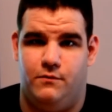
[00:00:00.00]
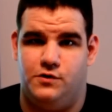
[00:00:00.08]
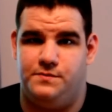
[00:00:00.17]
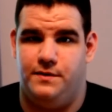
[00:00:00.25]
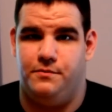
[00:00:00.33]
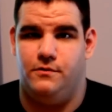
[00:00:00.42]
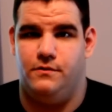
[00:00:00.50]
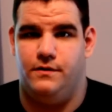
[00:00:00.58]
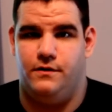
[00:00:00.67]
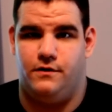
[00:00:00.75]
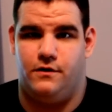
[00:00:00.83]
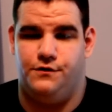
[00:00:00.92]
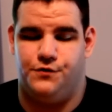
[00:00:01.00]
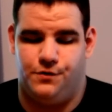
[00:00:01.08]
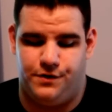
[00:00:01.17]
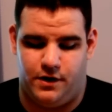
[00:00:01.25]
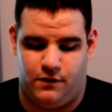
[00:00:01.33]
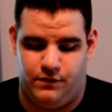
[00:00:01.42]
Most people in a
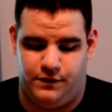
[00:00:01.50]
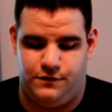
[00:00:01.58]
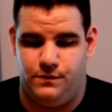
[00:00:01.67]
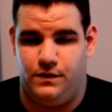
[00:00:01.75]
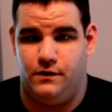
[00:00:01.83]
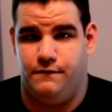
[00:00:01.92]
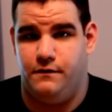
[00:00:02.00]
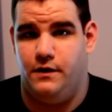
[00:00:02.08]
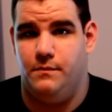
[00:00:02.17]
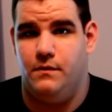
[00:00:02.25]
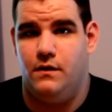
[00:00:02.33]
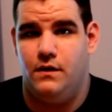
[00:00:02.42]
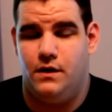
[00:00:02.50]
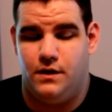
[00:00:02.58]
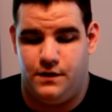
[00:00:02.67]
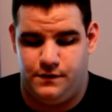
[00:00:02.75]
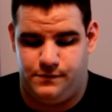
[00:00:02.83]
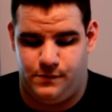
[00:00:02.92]
control deck are running 2 Gilflame.
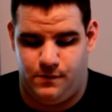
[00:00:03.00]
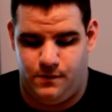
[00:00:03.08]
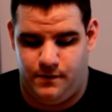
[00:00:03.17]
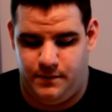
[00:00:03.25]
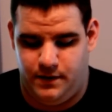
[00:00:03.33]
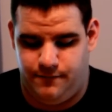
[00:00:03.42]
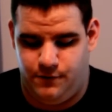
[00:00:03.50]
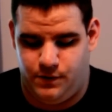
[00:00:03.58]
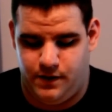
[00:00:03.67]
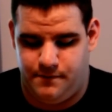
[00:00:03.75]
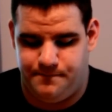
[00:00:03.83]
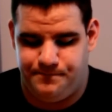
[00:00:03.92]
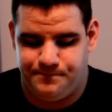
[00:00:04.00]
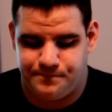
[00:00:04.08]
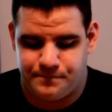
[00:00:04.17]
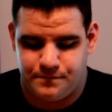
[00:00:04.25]
So I mean, if you can